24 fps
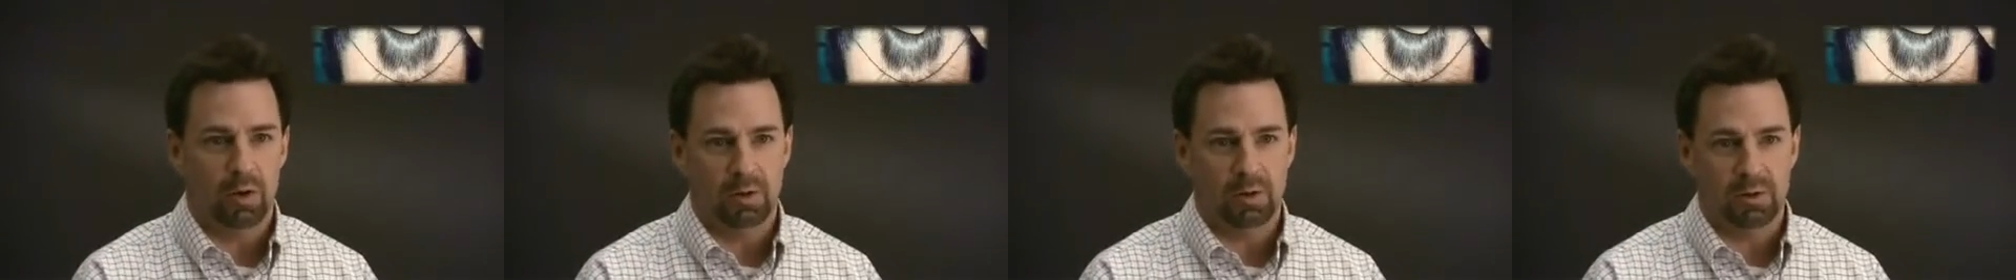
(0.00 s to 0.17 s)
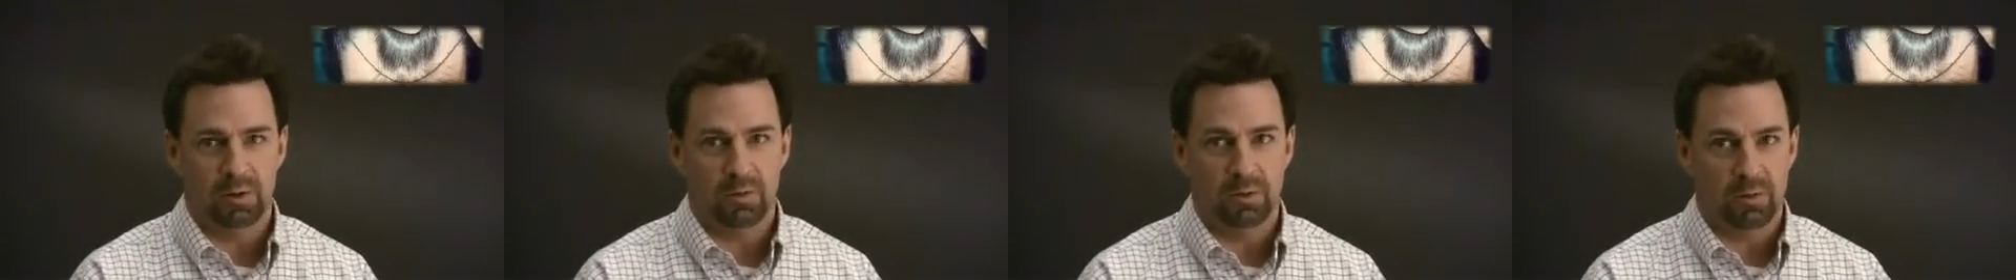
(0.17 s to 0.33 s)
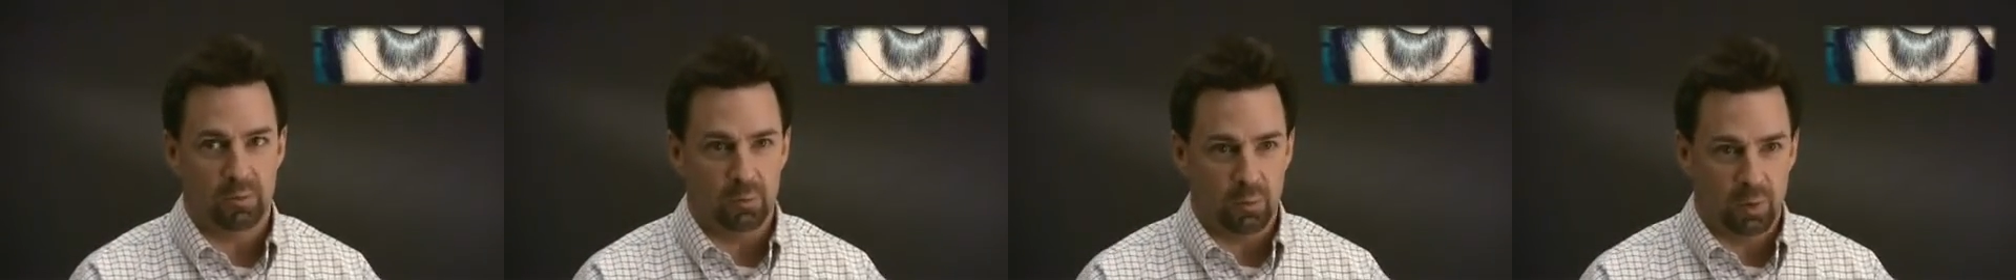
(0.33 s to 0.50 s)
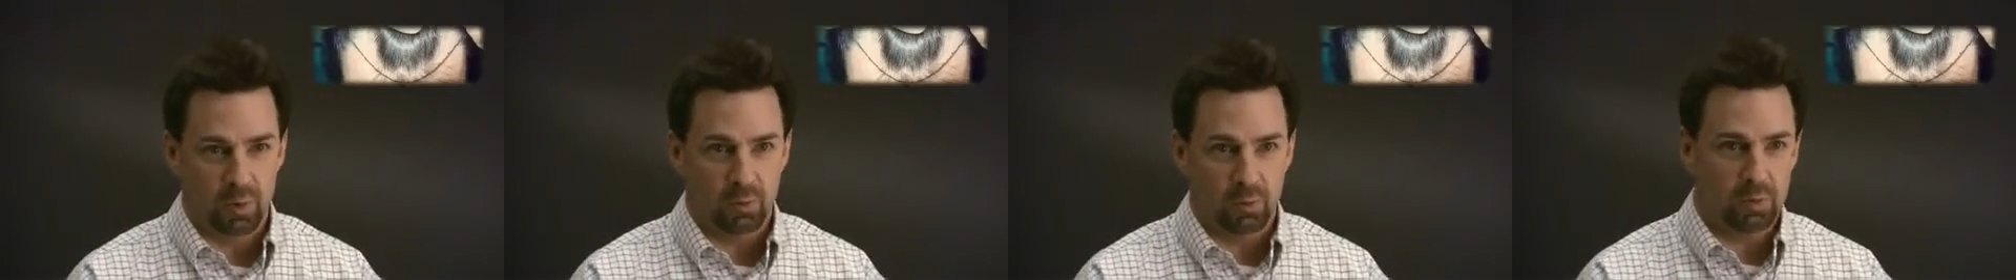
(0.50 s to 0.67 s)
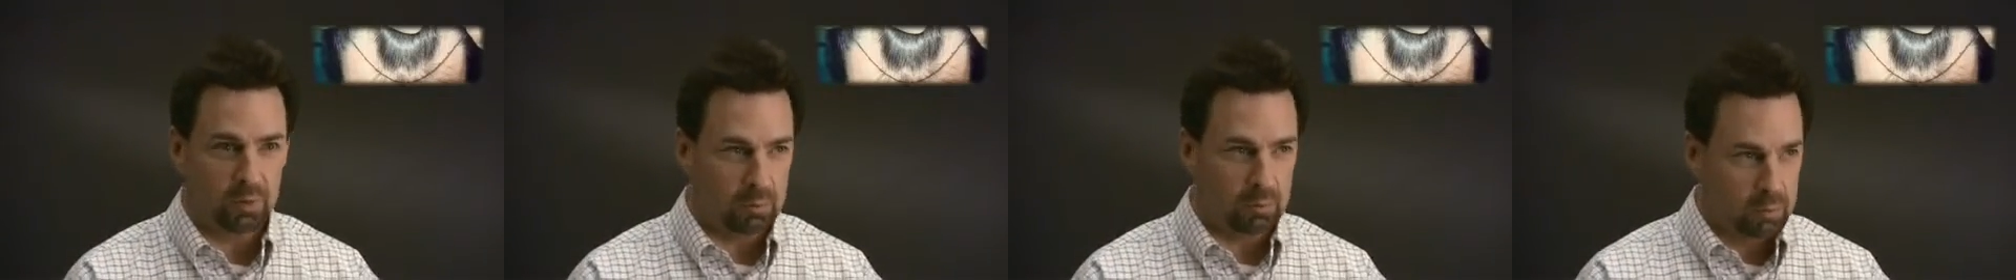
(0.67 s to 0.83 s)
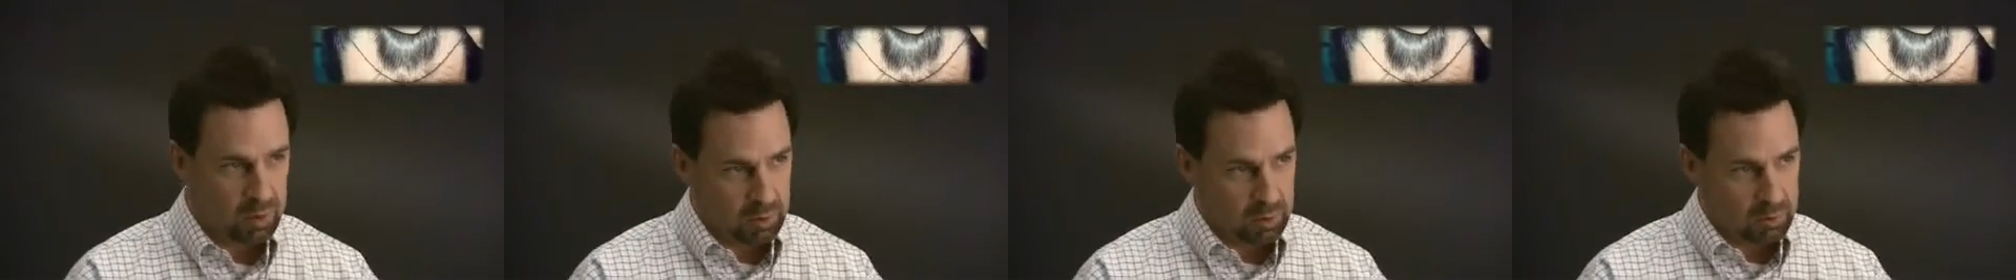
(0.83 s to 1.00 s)
and the wind
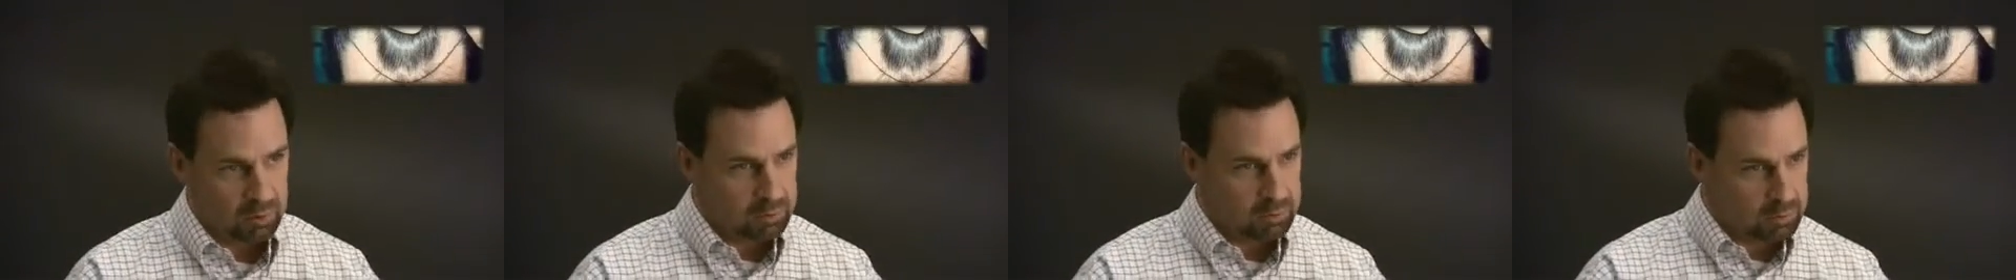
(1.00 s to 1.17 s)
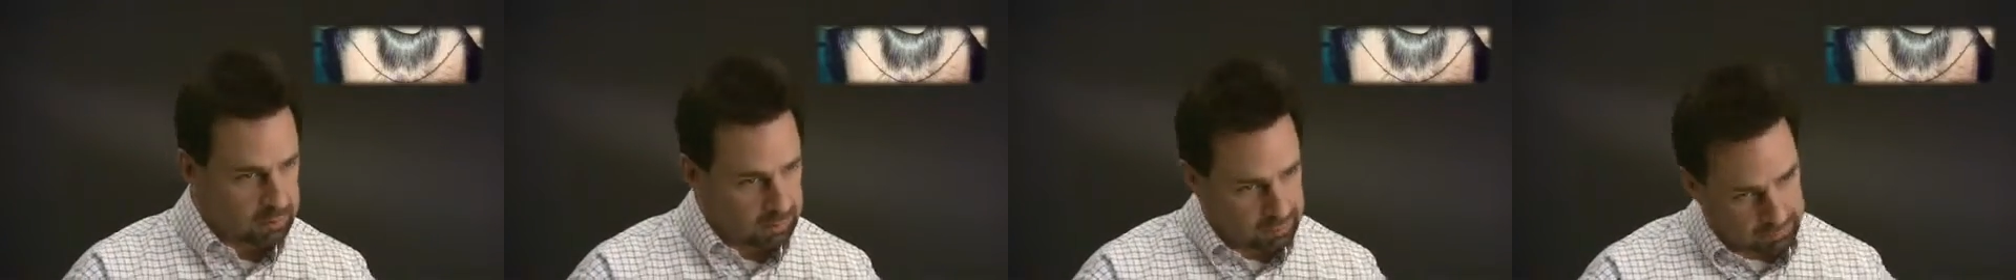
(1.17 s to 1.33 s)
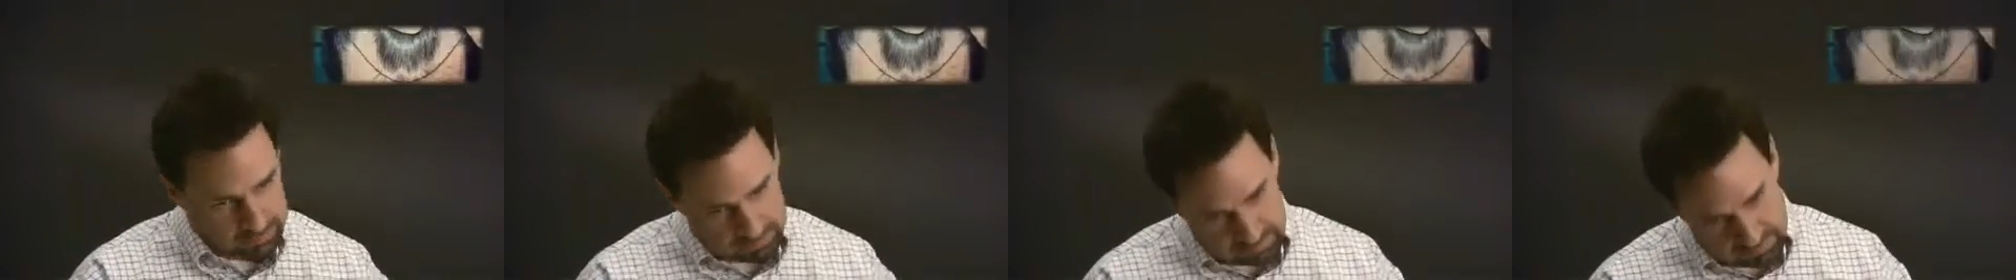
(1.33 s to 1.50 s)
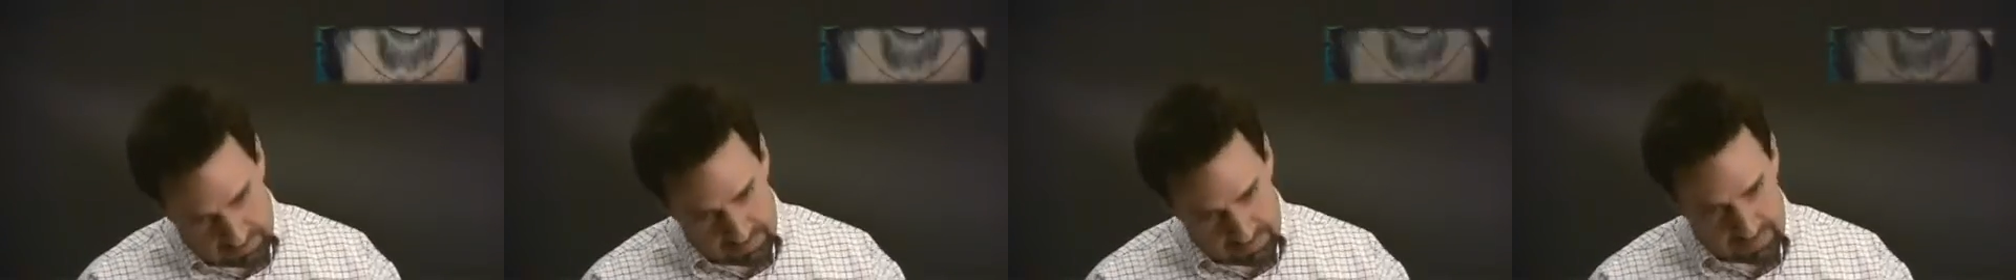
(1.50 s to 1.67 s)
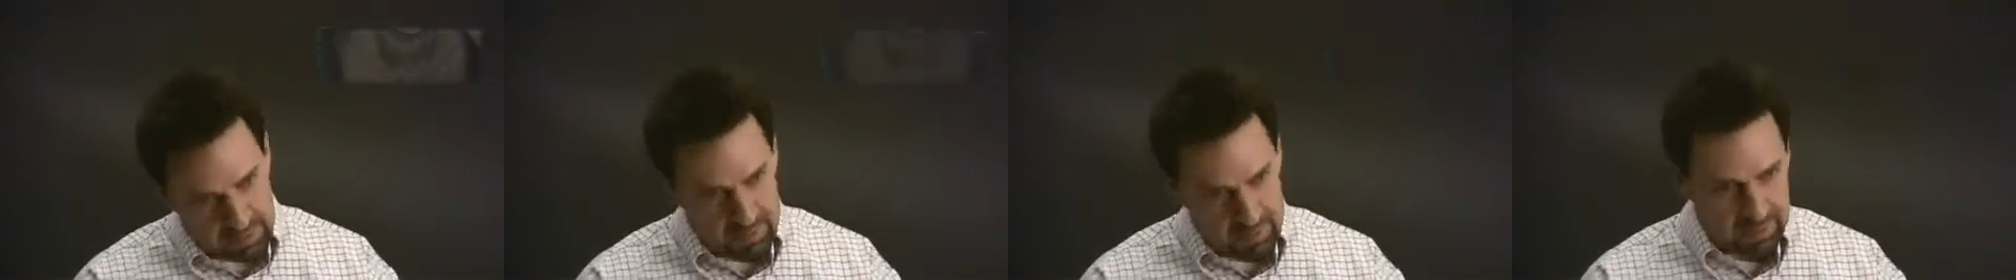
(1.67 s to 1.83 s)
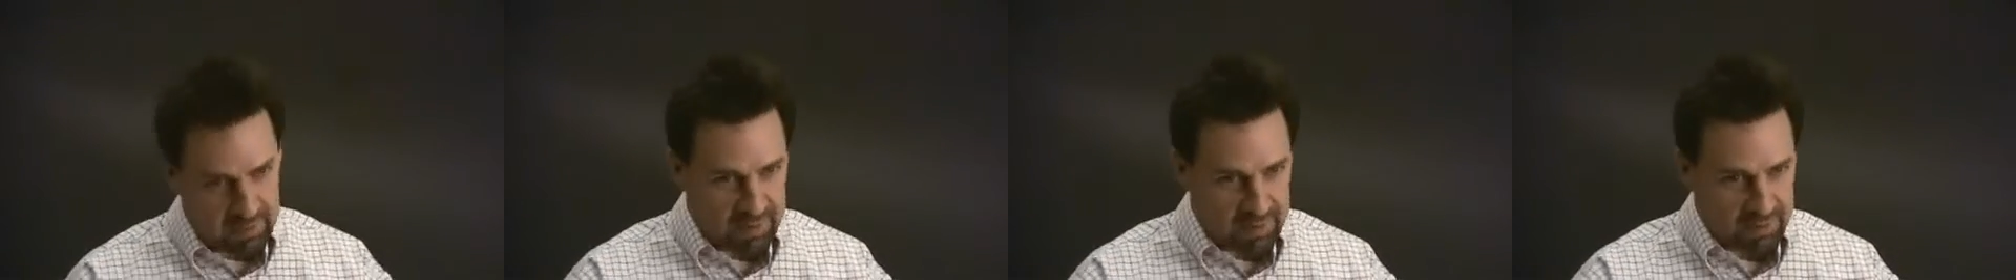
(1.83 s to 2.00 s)
would blow, and I'd
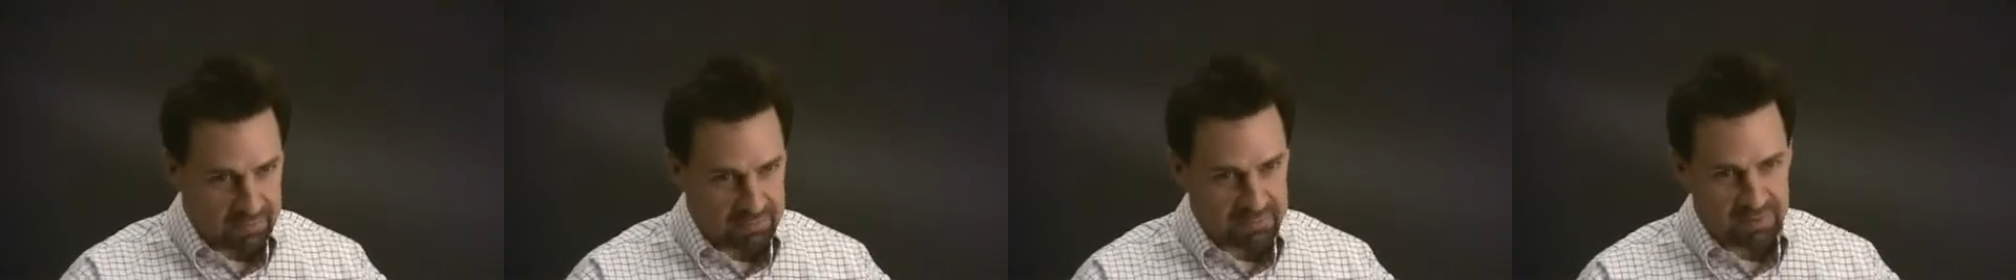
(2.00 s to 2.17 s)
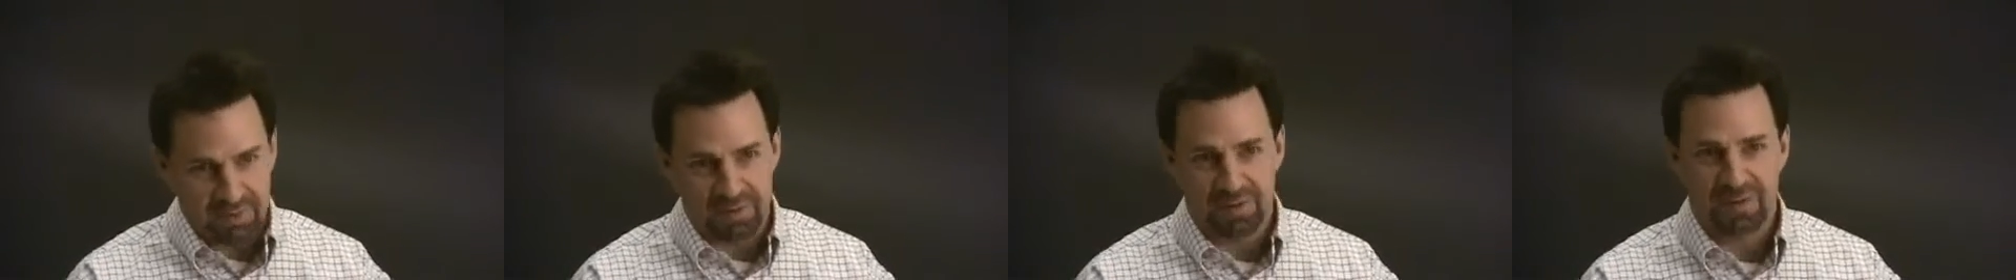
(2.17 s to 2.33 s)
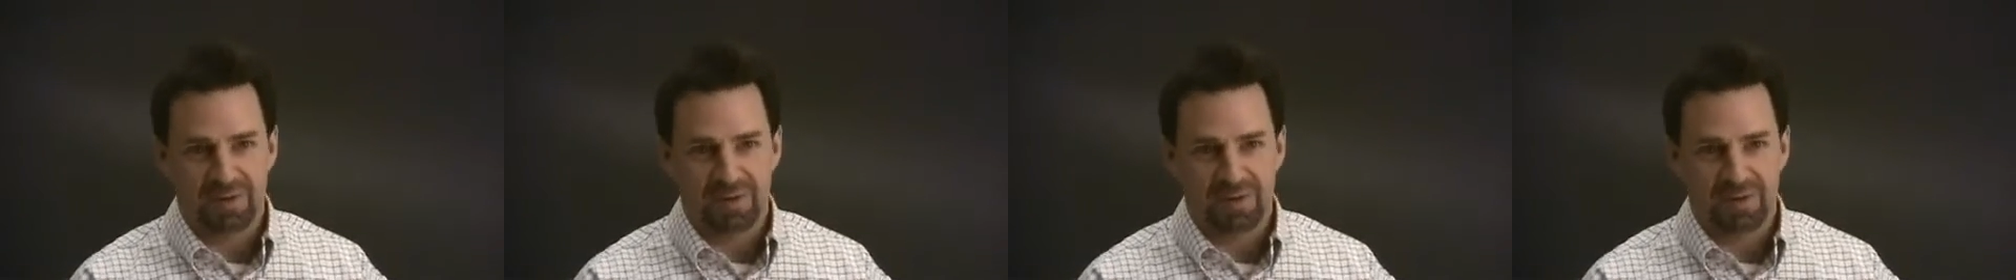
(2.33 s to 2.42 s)
kind of have